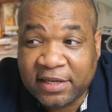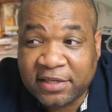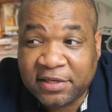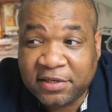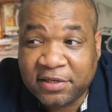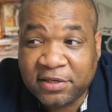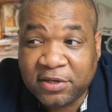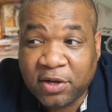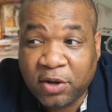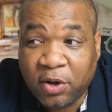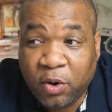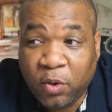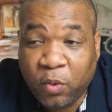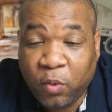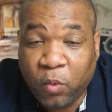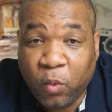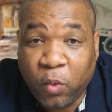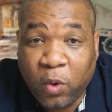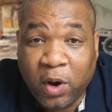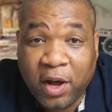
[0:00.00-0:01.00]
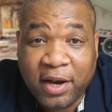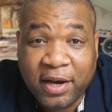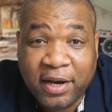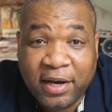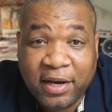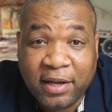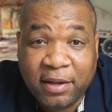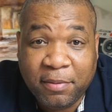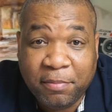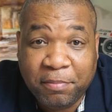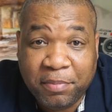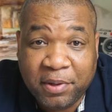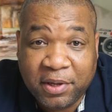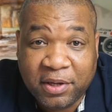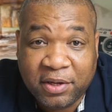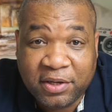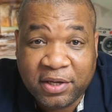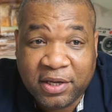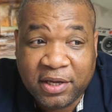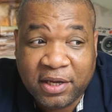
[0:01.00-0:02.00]
it's 1
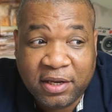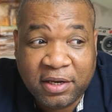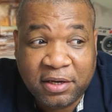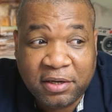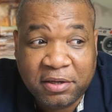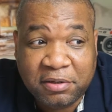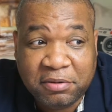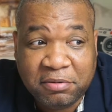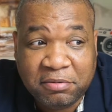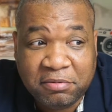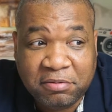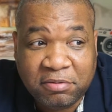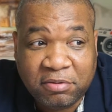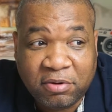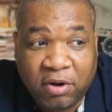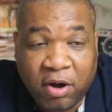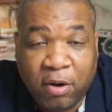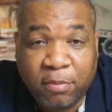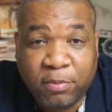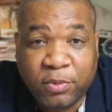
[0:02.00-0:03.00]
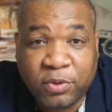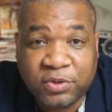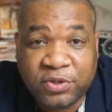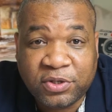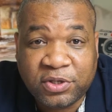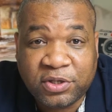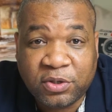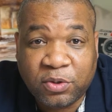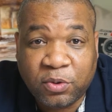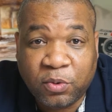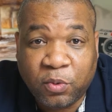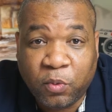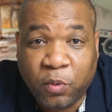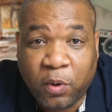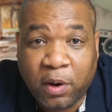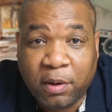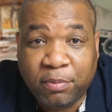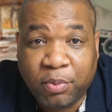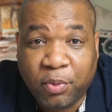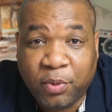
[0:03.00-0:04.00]
billion, almost
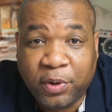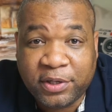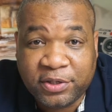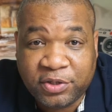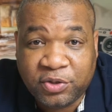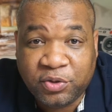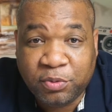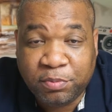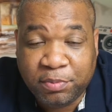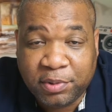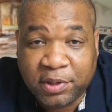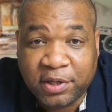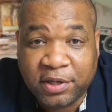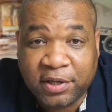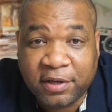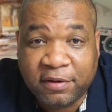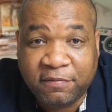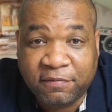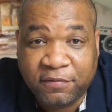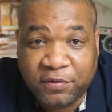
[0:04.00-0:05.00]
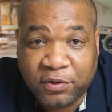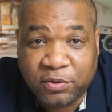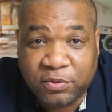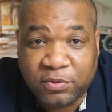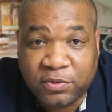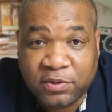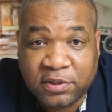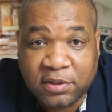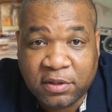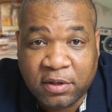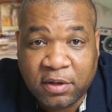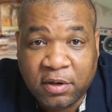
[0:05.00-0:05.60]
1.2 billion views,